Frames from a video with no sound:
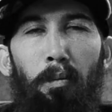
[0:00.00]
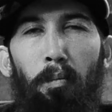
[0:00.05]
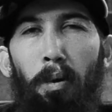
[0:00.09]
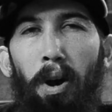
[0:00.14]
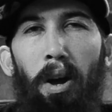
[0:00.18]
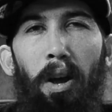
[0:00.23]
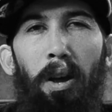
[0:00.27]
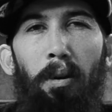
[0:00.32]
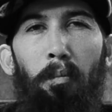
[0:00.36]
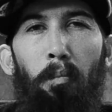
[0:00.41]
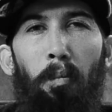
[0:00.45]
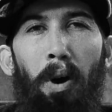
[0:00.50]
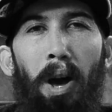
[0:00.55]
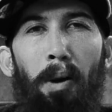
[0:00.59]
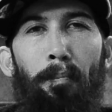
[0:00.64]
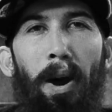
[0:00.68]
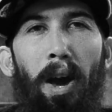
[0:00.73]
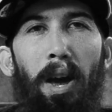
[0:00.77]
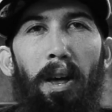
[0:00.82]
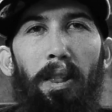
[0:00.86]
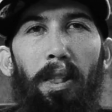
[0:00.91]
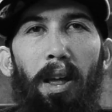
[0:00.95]
Why
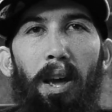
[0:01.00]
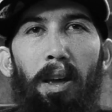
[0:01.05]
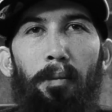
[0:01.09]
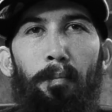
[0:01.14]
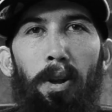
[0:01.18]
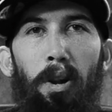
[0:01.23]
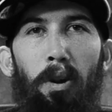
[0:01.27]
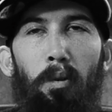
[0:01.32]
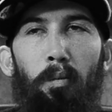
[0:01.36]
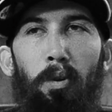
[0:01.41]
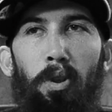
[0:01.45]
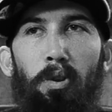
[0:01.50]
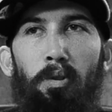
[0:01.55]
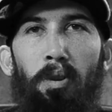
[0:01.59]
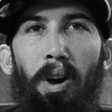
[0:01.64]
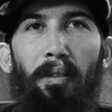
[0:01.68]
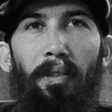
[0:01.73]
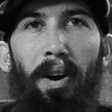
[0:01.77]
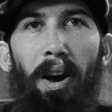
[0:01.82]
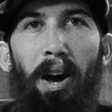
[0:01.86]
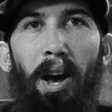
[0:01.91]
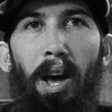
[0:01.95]
buy a light meter when you
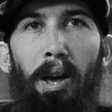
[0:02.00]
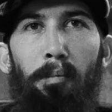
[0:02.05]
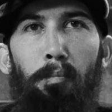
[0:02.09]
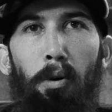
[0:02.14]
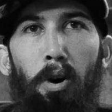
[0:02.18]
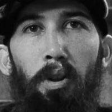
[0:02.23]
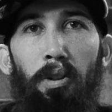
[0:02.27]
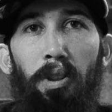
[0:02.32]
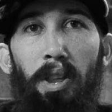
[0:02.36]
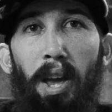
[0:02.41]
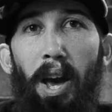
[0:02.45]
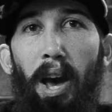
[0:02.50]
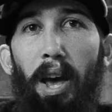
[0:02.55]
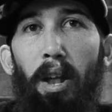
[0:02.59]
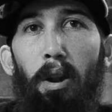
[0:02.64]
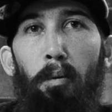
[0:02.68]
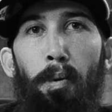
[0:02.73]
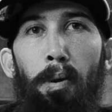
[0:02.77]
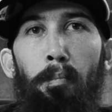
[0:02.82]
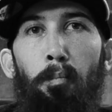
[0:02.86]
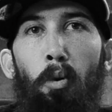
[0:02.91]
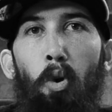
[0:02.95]
have eyeballs? Yeah,
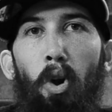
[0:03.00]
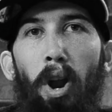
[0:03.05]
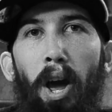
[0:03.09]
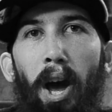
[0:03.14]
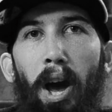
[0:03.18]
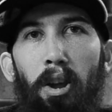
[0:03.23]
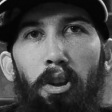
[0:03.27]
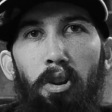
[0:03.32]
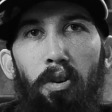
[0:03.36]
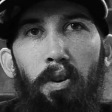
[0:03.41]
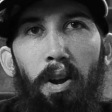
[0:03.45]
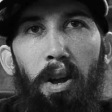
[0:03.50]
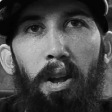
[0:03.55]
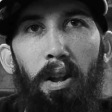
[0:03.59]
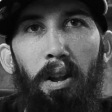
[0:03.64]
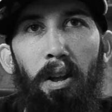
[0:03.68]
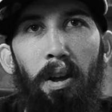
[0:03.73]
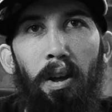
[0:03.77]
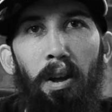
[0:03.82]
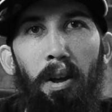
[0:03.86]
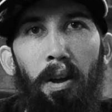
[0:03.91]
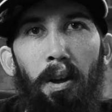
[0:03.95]
it'll be more accurate,
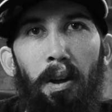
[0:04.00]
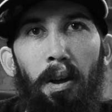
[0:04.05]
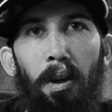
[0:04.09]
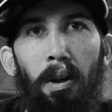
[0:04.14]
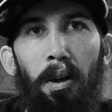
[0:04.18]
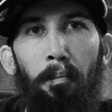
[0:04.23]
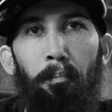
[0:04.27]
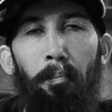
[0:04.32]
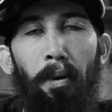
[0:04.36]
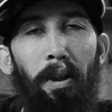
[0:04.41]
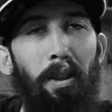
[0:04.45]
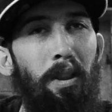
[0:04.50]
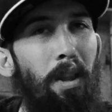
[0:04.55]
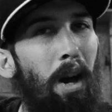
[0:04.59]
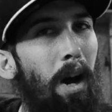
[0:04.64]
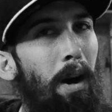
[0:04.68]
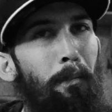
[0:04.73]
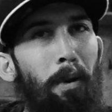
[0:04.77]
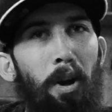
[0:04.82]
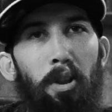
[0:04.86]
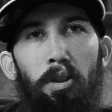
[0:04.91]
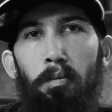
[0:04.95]
but
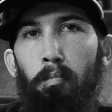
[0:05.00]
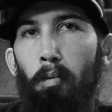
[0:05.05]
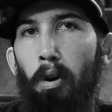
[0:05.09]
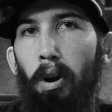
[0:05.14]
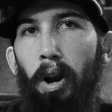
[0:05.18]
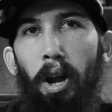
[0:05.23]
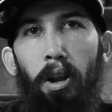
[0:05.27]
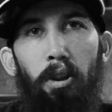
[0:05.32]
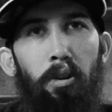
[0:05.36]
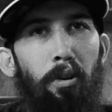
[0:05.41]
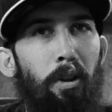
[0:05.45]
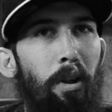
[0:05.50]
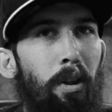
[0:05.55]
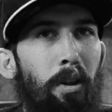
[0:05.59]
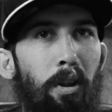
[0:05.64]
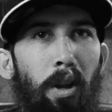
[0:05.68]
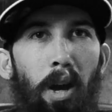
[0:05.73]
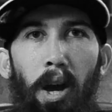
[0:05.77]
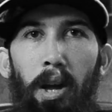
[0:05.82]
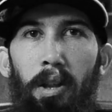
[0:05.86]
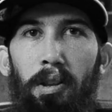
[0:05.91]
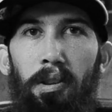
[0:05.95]
not much more accurate, you
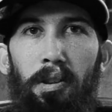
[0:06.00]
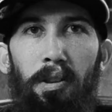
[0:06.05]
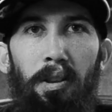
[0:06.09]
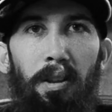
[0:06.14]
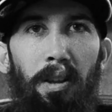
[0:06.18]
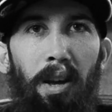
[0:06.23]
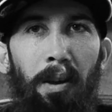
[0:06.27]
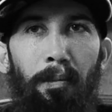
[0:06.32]
guys.